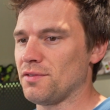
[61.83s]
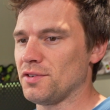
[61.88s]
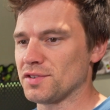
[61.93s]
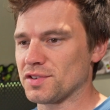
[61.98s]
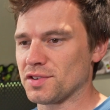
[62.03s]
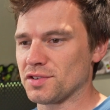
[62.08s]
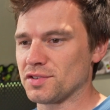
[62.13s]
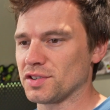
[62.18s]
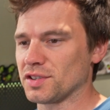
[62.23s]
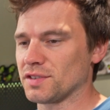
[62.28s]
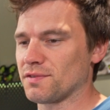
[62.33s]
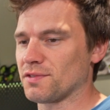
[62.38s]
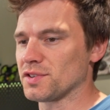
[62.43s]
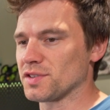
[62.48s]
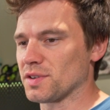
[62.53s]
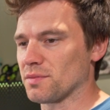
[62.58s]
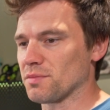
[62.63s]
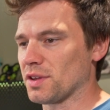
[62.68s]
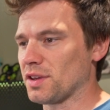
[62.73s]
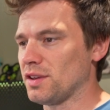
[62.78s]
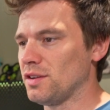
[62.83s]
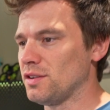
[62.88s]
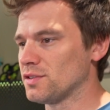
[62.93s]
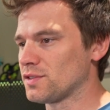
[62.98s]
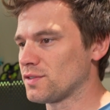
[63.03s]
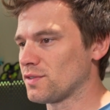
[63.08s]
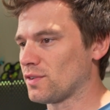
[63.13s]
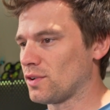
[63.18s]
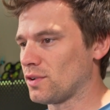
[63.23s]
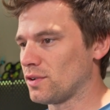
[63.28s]
you're searching for something
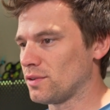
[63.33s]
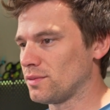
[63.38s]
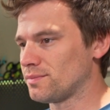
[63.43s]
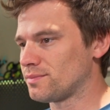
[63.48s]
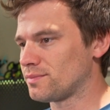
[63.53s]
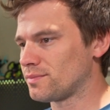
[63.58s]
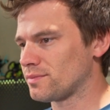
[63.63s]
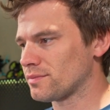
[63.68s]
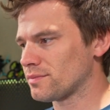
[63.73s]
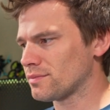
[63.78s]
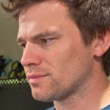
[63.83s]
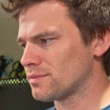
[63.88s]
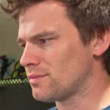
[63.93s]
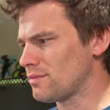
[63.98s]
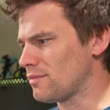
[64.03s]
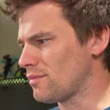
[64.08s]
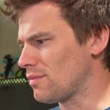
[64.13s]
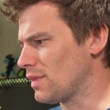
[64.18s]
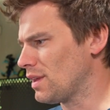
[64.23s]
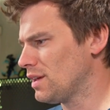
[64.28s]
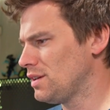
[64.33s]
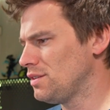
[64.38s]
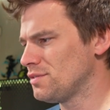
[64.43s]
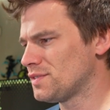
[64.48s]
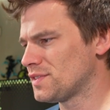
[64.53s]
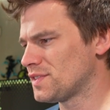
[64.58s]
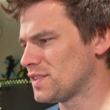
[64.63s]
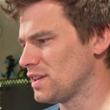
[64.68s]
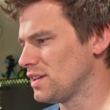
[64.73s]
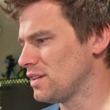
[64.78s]
useful, you
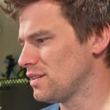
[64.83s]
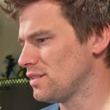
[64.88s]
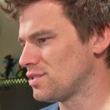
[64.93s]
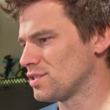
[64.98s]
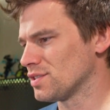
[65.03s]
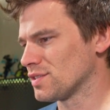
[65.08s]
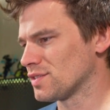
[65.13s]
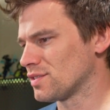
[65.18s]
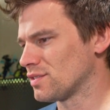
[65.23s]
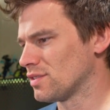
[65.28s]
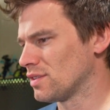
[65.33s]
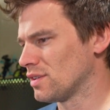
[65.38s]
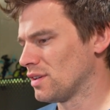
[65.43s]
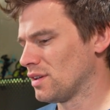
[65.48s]
see just